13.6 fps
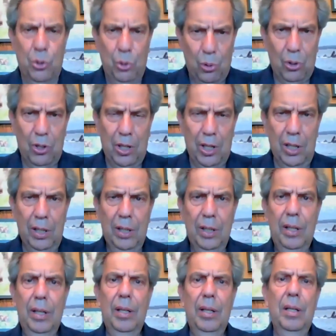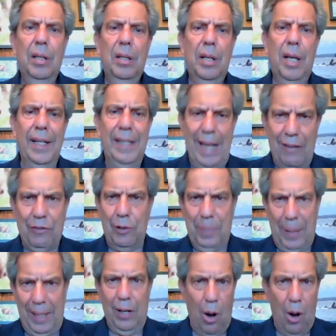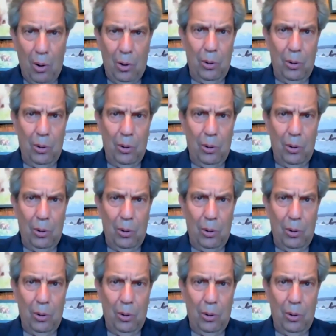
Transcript: on tour and never being